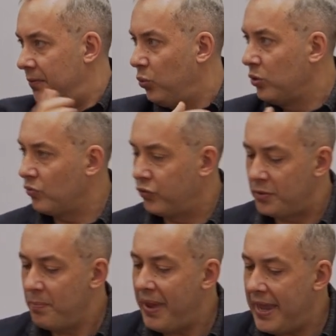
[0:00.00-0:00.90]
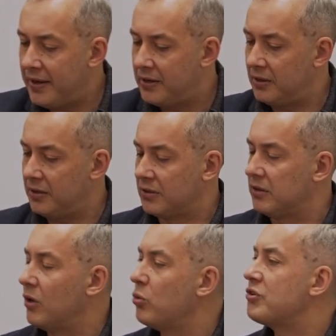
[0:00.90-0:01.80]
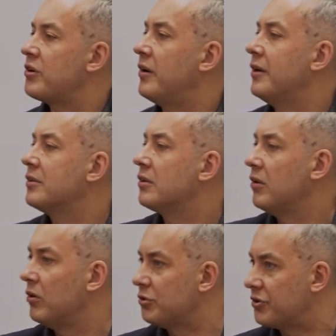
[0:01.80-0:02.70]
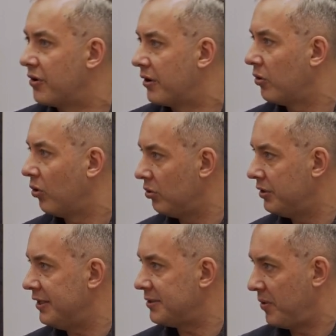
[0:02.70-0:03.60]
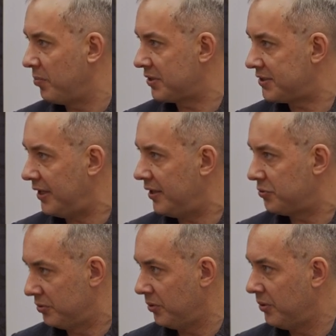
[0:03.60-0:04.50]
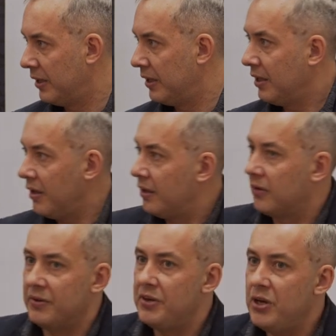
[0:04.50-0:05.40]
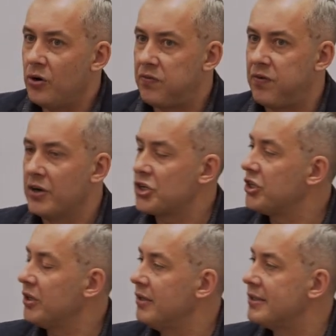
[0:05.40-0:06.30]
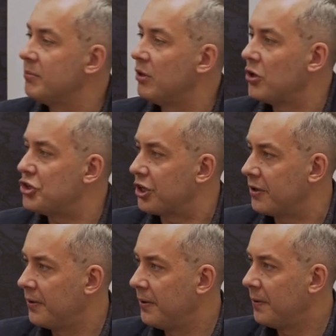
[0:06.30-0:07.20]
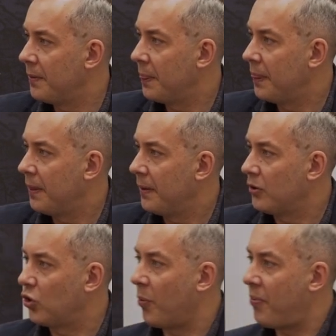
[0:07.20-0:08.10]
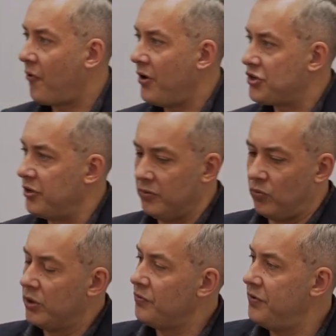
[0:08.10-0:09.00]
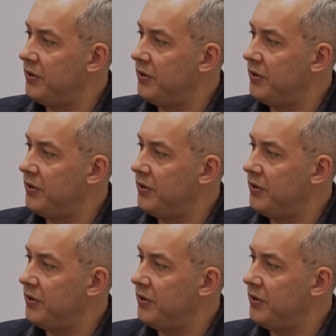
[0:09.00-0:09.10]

would, would make uh, closer and closer all these member states, you know? Neo-functionalism logic. Cooperation in one